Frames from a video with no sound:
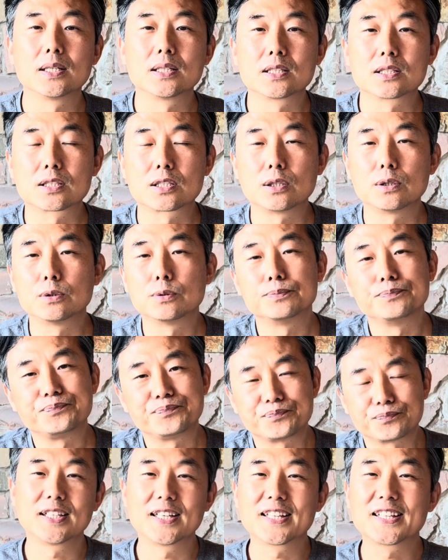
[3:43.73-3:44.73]
So
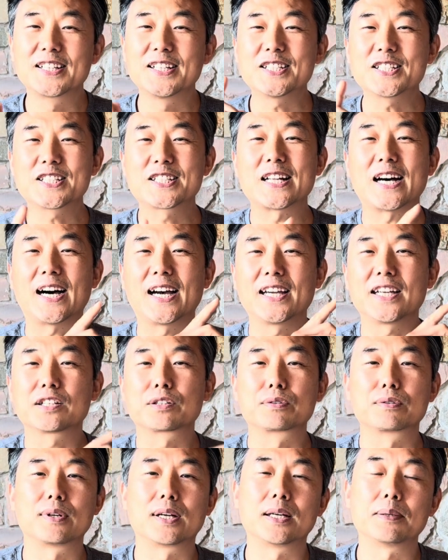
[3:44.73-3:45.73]
this
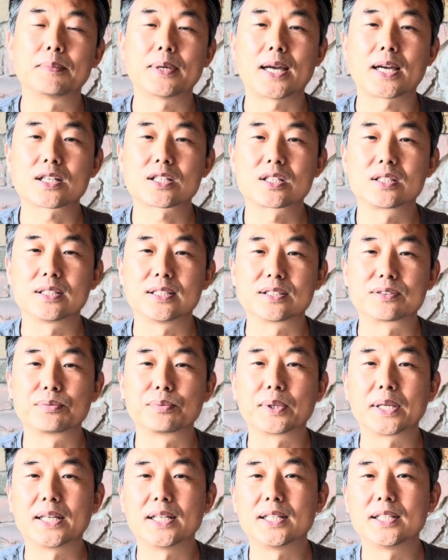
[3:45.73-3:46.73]
diagram actually is
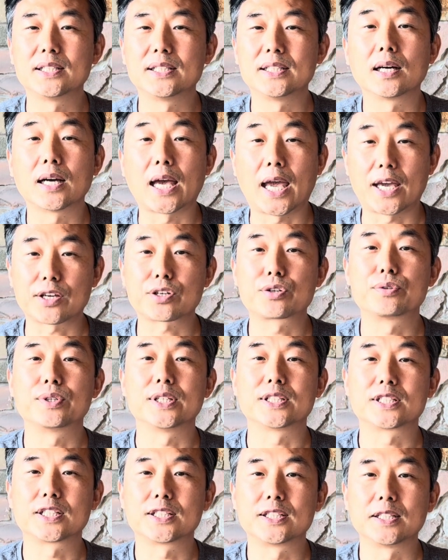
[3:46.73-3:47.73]
very
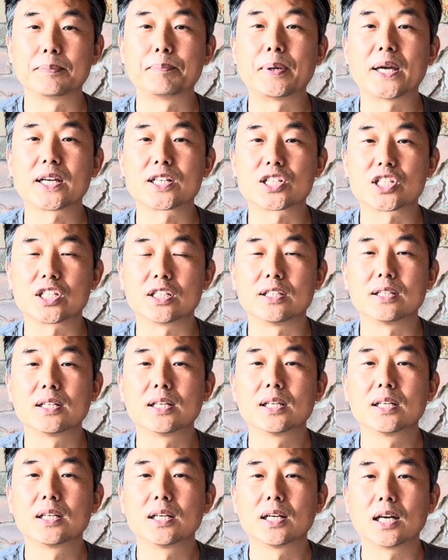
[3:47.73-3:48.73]
accurate depiction
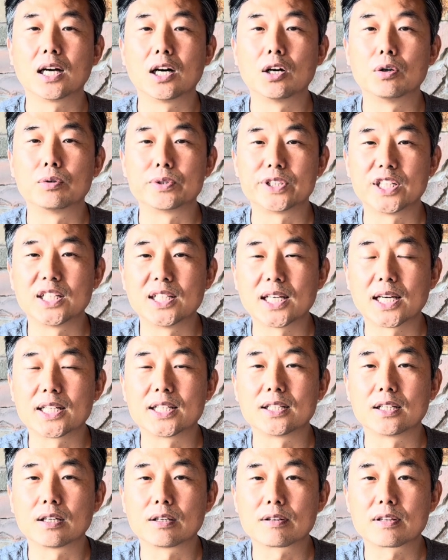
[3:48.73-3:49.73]
of yin and
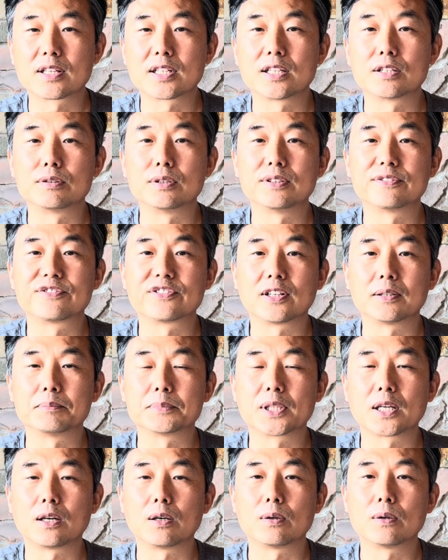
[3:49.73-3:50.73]
yang theory from
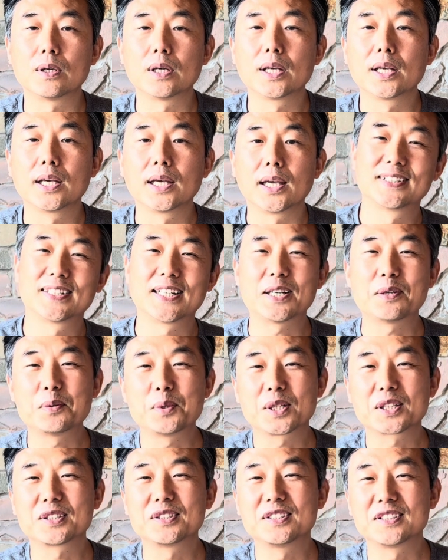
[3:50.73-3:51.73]
Tao. Now
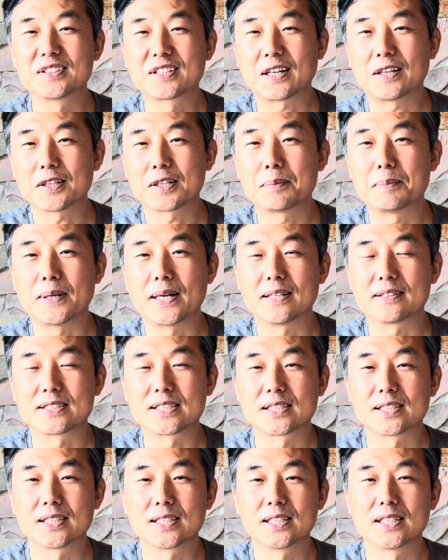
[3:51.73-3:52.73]
we're going to talk about
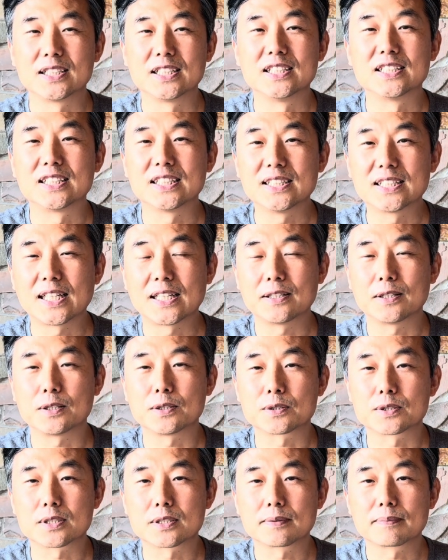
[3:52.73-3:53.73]
in
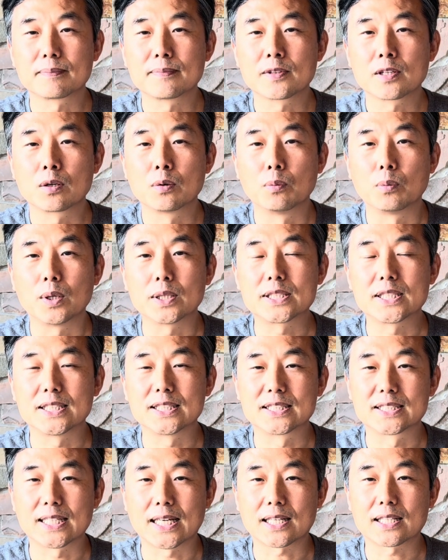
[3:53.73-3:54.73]
details what
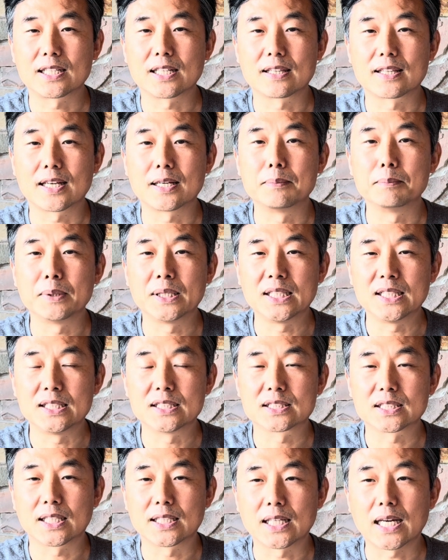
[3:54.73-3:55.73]
exactly that
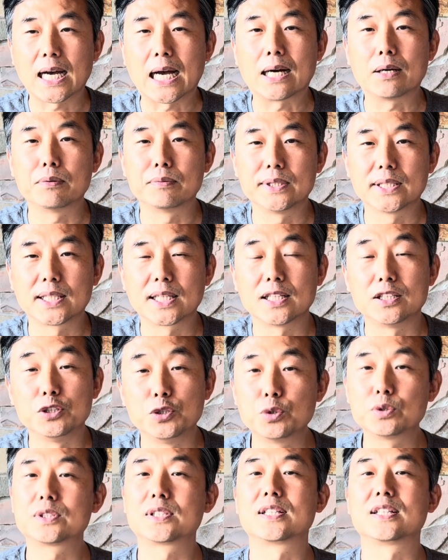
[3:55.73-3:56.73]
means and how we can
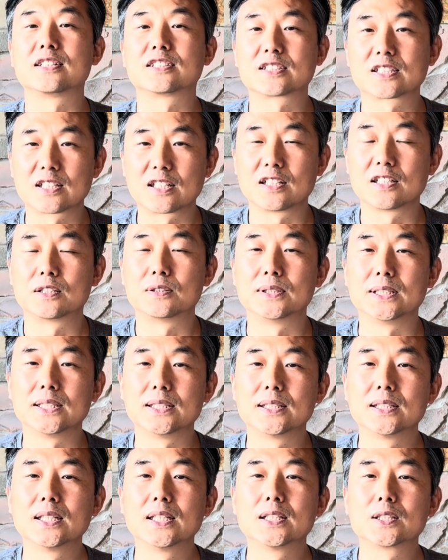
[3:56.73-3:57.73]
use this theory
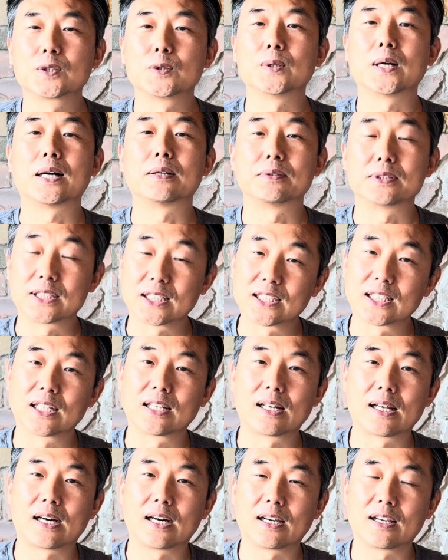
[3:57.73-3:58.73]
to our daily
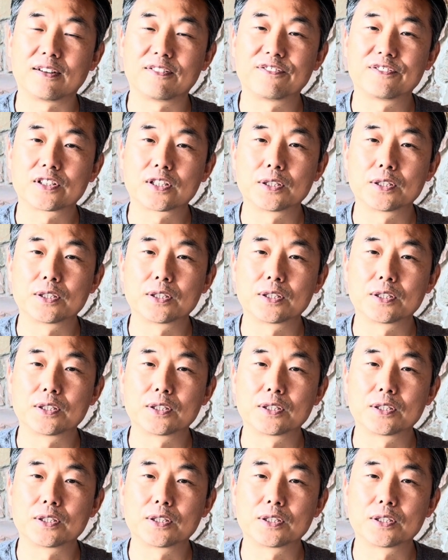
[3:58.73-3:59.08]
life.